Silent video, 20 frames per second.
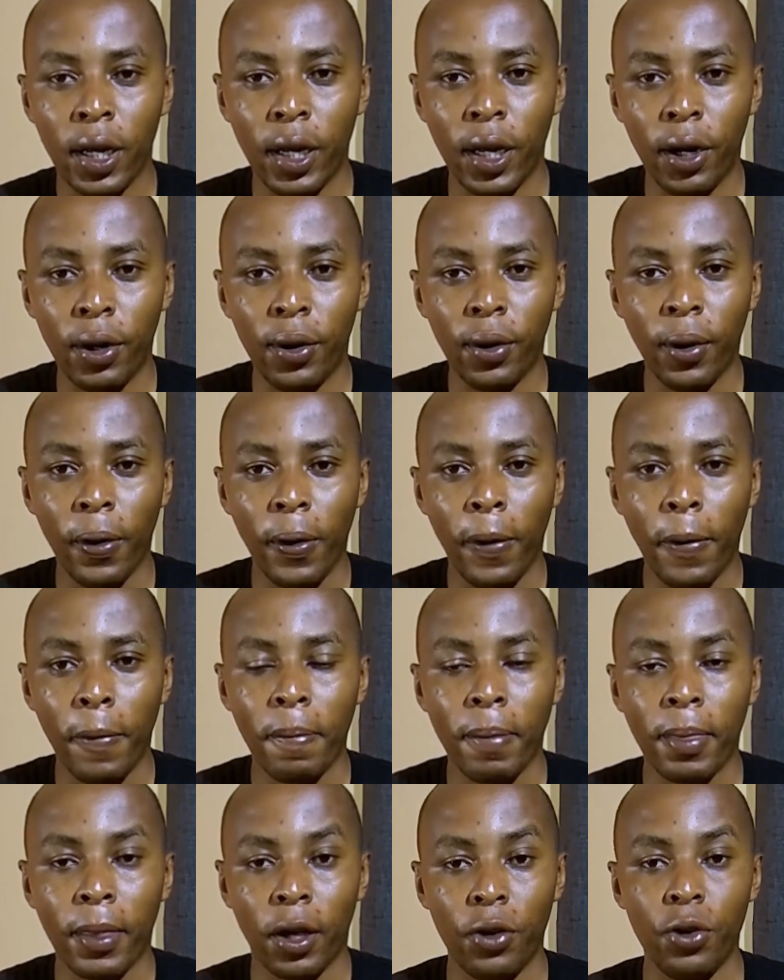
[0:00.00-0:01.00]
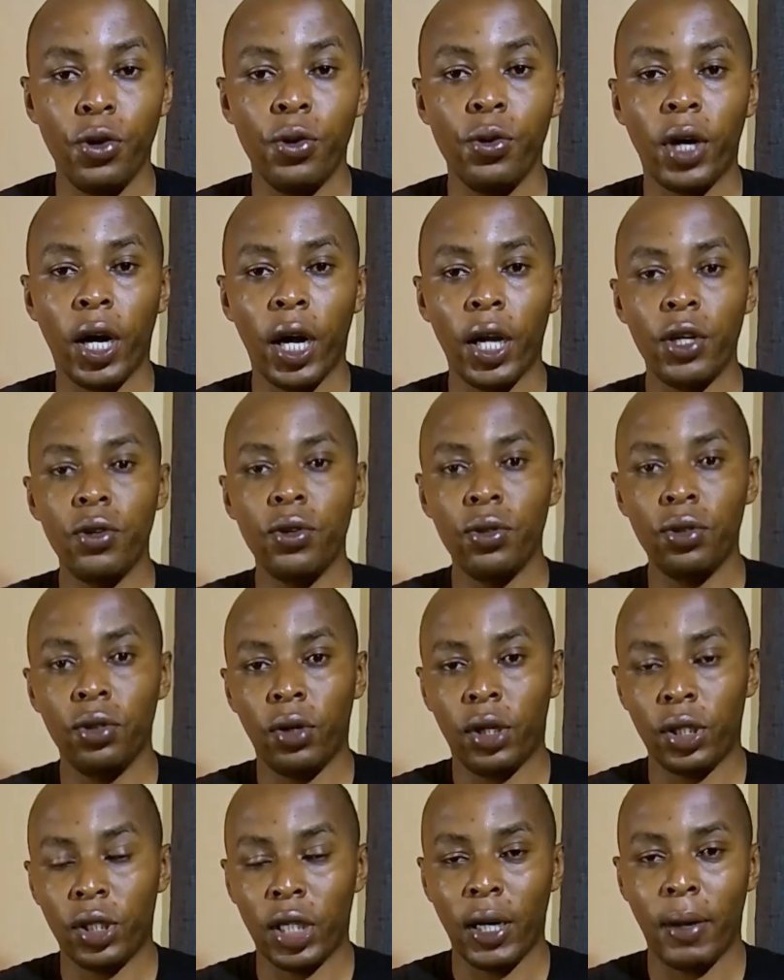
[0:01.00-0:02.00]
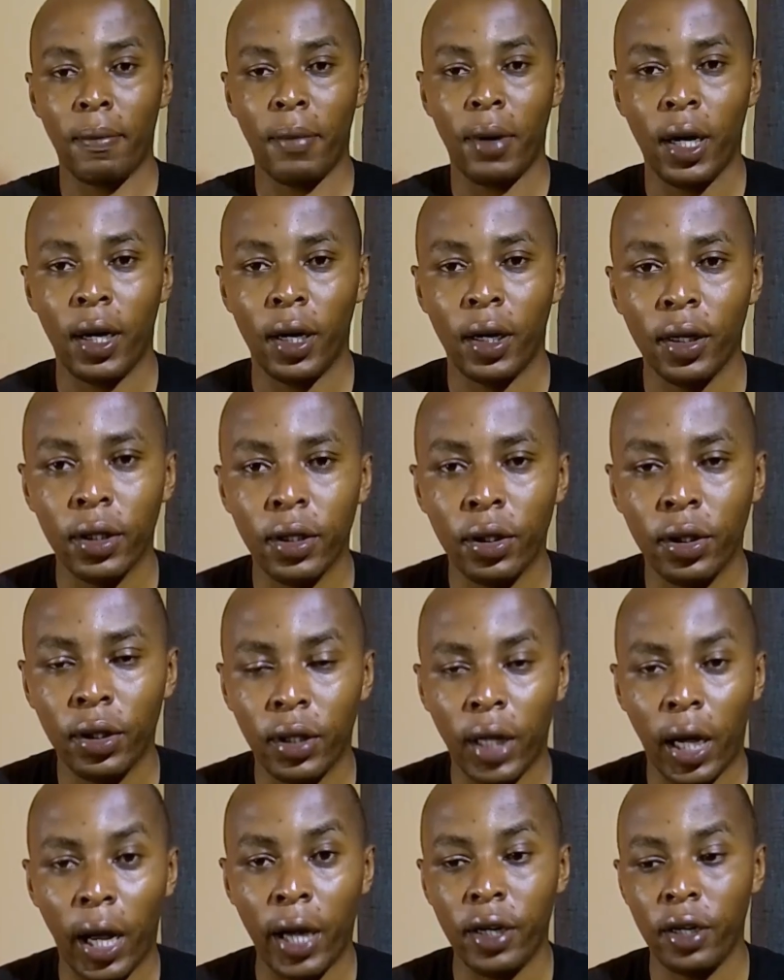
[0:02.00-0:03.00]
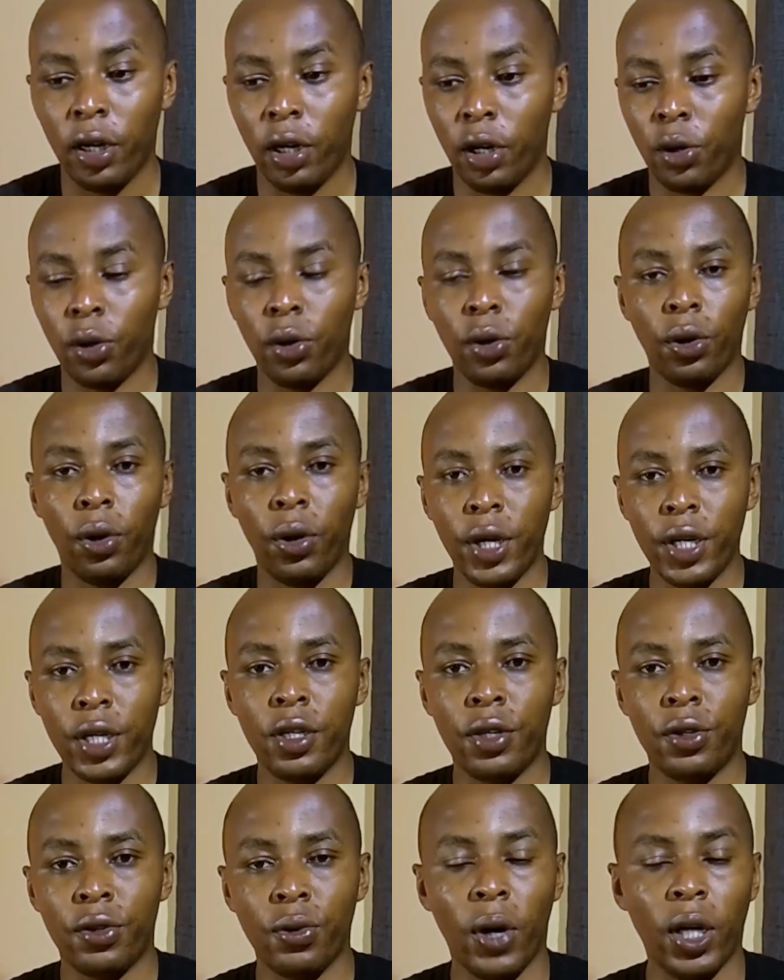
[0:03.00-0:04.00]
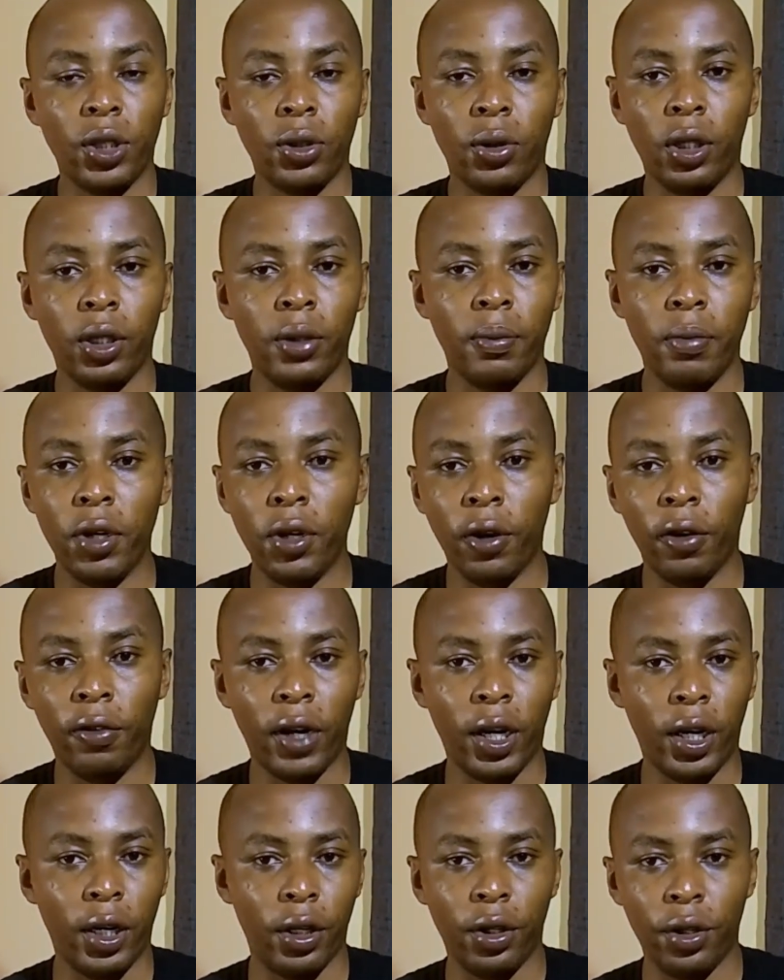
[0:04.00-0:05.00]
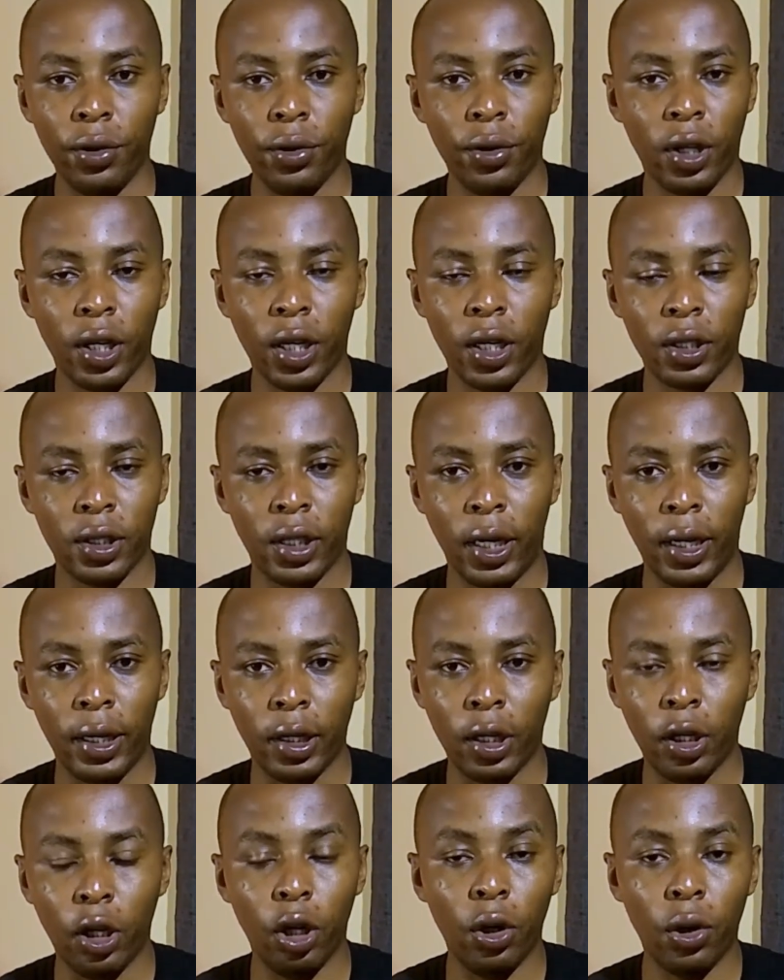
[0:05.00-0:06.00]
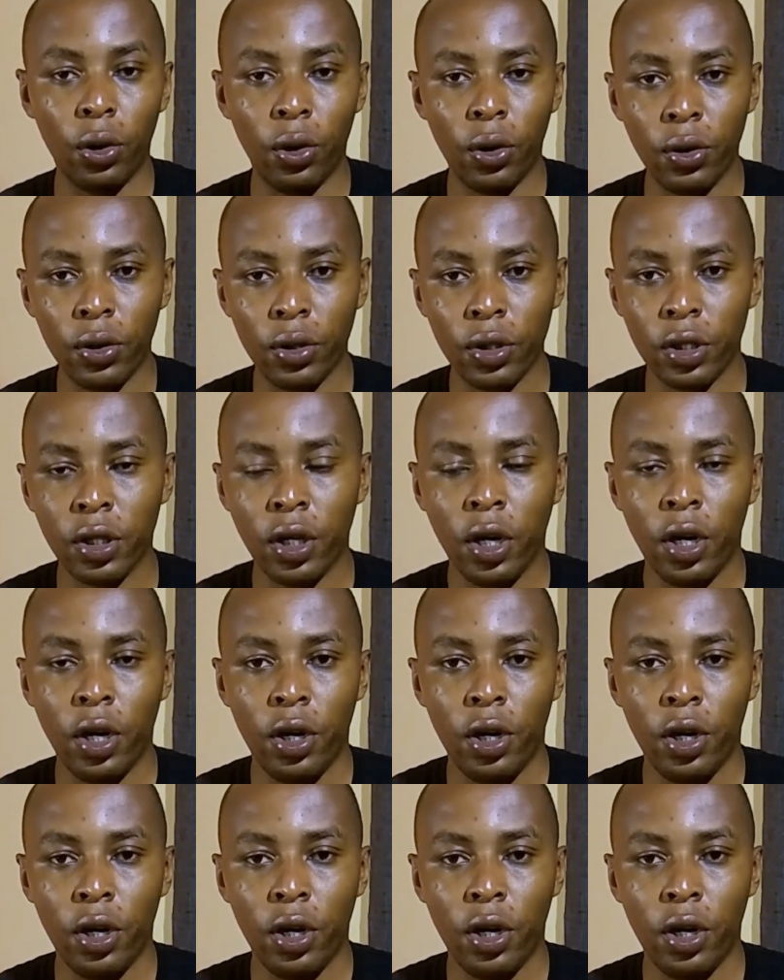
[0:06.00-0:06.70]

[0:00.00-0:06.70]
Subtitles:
Now, you can use your Chama and grow it to actually be offering you things like loans.